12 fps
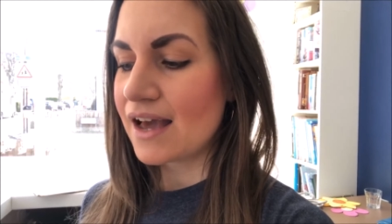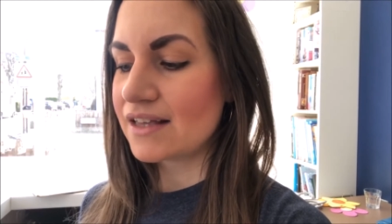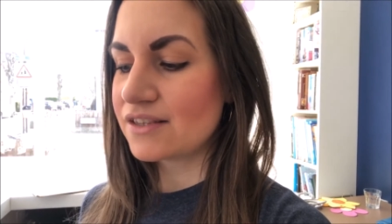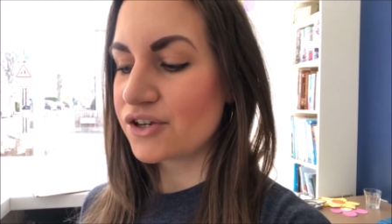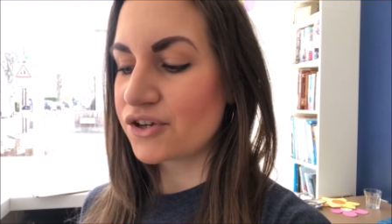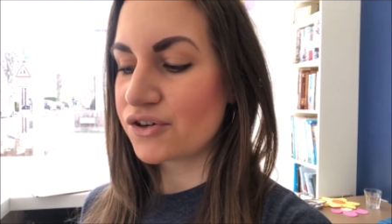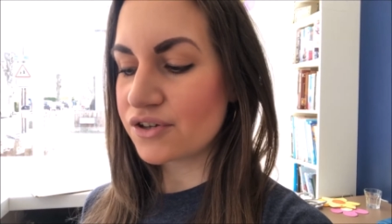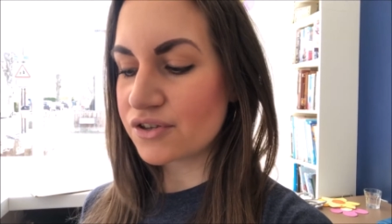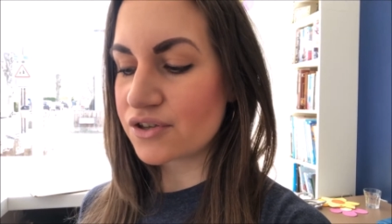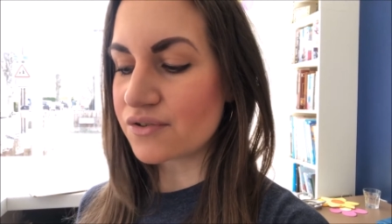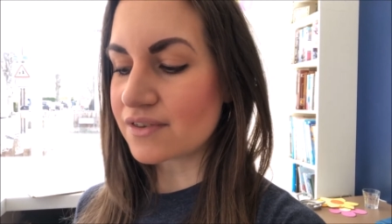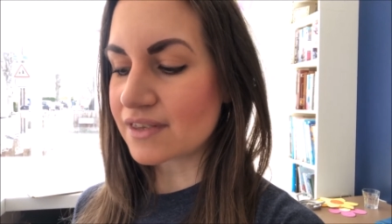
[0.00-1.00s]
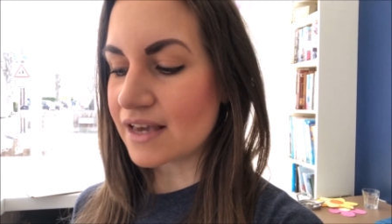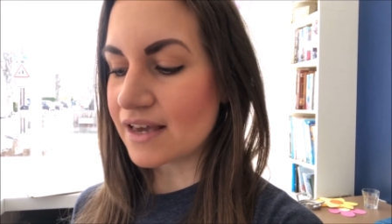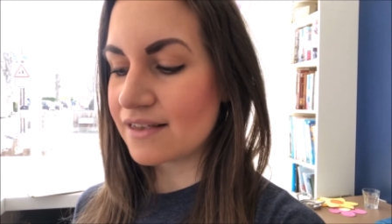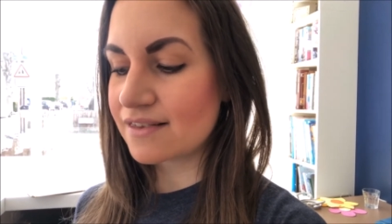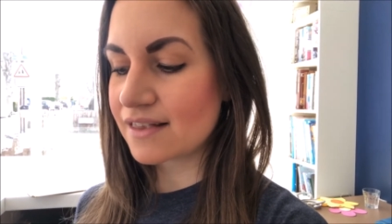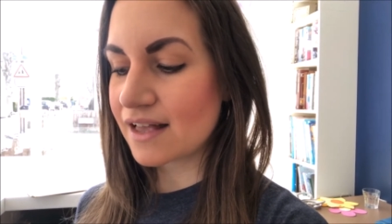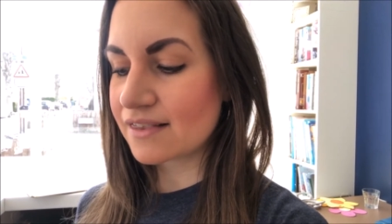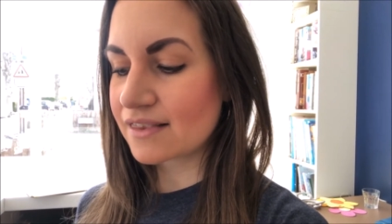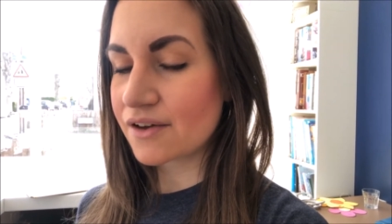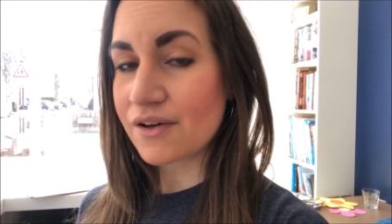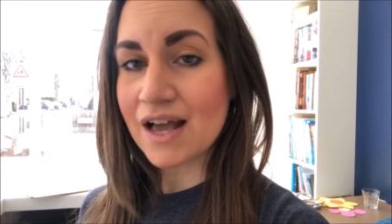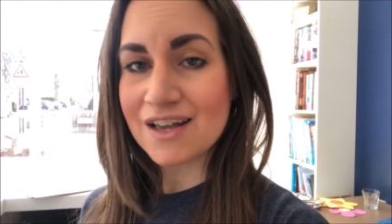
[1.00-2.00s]
And the good news is that
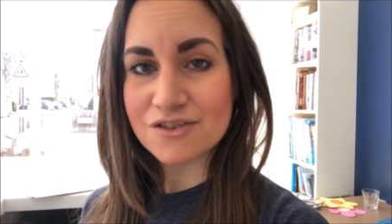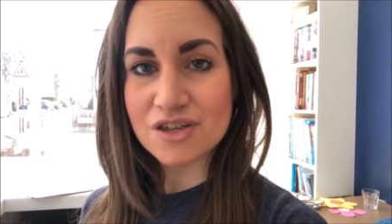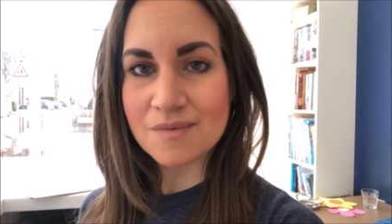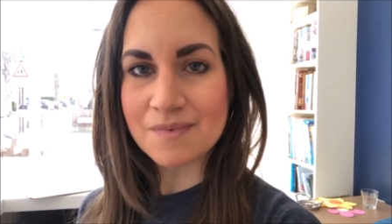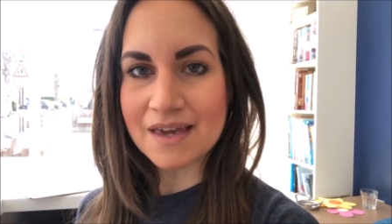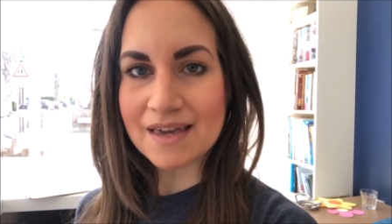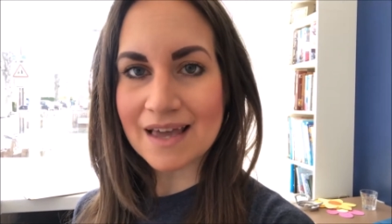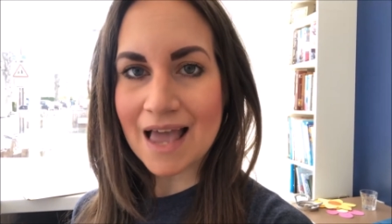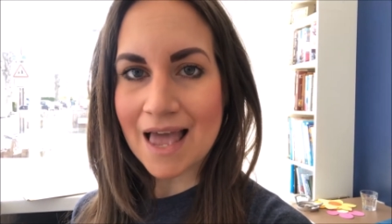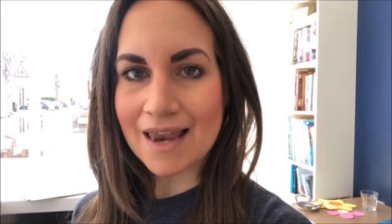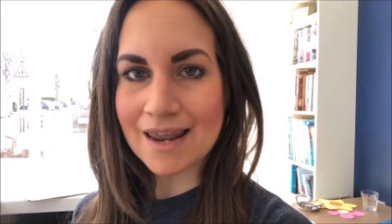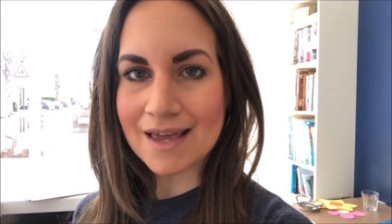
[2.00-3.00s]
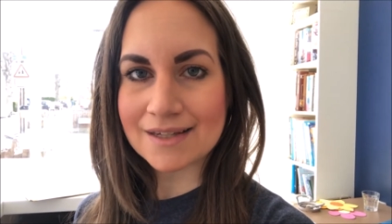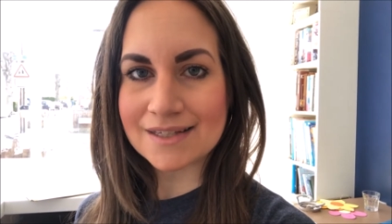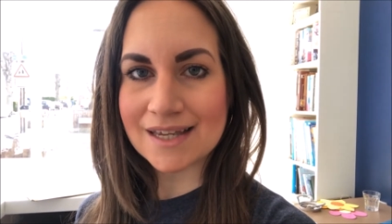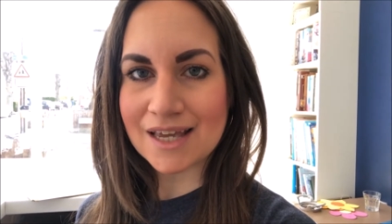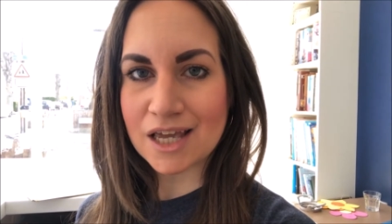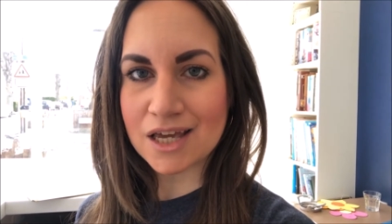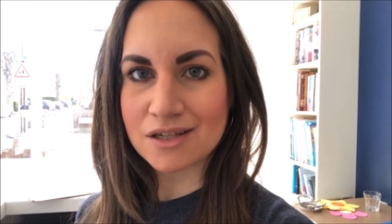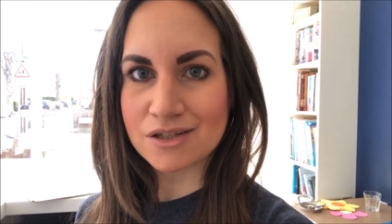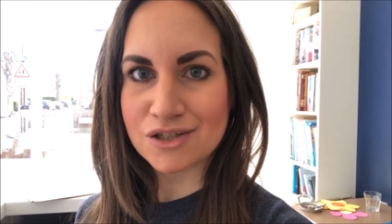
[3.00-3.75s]
they'll actually be electing